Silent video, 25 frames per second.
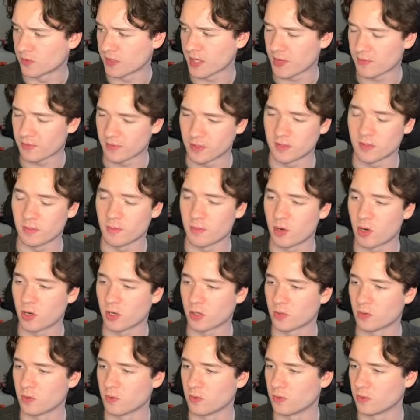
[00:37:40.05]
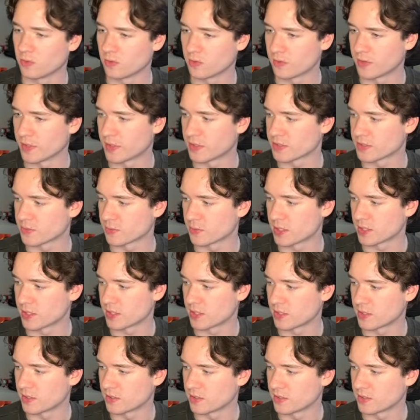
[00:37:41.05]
Definitely DeMarco this week.